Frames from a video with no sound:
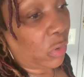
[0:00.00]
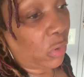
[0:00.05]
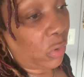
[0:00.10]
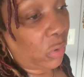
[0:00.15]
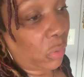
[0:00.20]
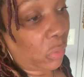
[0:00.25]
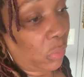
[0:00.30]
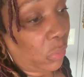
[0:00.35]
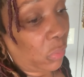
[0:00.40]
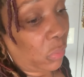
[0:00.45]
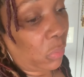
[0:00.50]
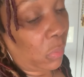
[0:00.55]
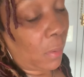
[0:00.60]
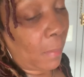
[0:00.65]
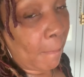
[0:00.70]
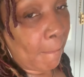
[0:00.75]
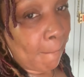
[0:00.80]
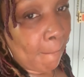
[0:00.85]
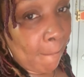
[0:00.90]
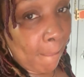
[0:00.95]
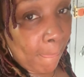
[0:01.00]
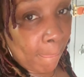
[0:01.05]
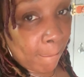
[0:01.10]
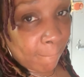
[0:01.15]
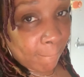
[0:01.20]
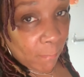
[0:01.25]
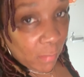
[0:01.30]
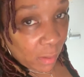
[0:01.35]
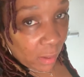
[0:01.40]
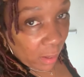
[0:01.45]
to
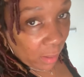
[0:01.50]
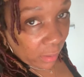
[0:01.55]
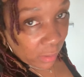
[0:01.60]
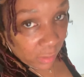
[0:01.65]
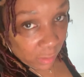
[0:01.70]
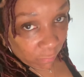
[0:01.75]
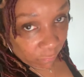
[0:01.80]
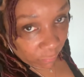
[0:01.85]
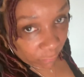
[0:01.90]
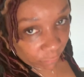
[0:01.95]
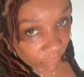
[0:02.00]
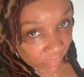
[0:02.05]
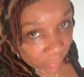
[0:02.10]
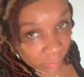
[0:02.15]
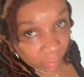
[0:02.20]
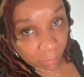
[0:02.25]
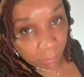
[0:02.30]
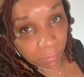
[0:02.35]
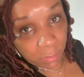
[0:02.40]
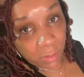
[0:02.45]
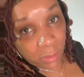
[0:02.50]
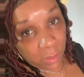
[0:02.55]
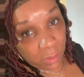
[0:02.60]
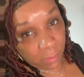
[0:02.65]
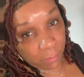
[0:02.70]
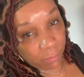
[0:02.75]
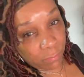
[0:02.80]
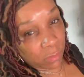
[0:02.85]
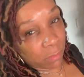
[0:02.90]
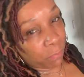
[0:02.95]
I could even fit in a
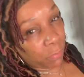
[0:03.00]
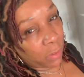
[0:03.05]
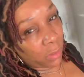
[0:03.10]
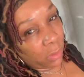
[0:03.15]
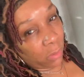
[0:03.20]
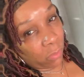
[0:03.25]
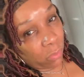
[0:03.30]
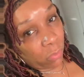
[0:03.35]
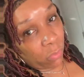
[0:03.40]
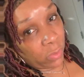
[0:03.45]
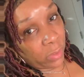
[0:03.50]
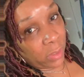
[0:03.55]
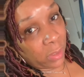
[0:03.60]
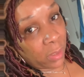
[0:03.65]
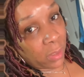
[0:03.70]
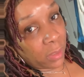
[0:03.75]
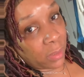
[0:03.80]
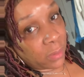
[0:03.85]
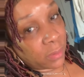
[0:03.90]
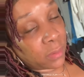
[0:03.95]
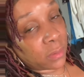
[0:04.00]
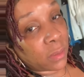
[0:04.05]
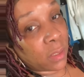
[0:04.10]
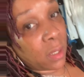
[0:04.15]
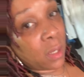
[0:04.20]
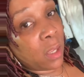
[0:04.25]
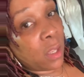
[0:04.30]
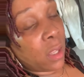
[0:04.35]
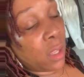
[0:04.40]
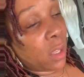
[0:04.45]
medium, depending on what it is.
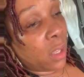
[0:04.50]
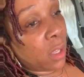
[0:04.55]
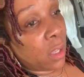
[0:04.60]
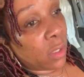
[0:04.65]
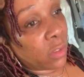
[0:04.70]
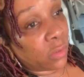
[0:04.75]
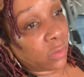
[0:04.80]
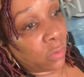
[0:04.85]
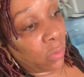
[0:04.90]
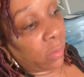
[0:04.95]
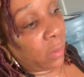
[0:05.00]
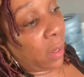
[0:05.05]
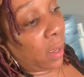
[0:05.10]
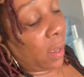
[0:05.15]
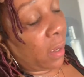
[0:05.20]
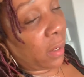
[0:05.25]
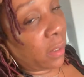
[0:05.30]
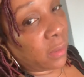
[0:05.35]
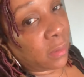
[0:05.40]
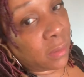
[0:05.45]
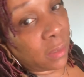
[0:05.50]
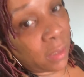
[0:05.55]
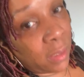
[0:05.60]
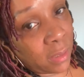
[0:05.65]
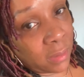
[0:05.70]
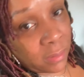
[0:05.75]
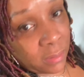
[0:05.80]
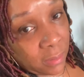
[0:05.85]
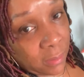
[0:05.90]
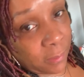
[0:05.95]
So guys,
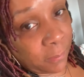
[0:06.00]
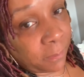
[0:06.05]
listen,